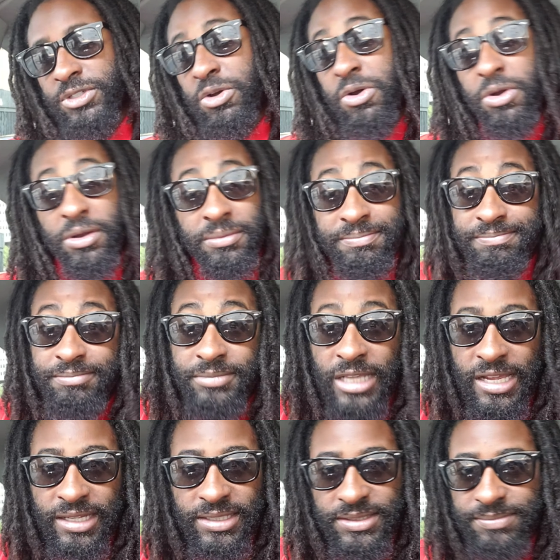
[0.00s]
or
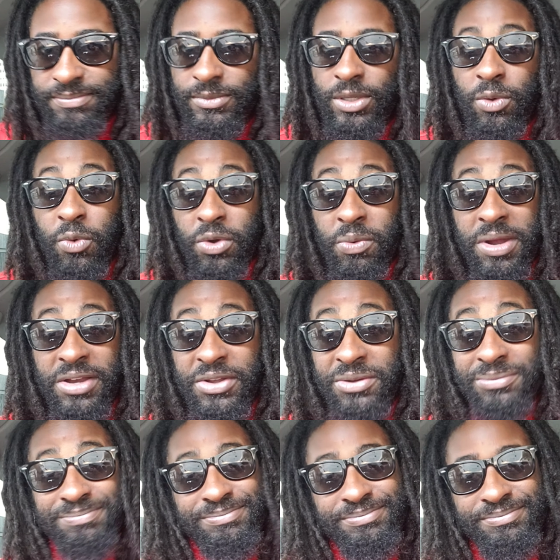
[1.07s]
not. What do I
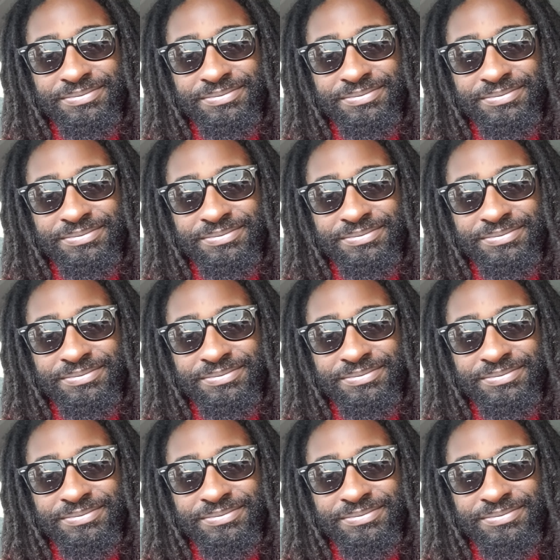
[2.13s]
know?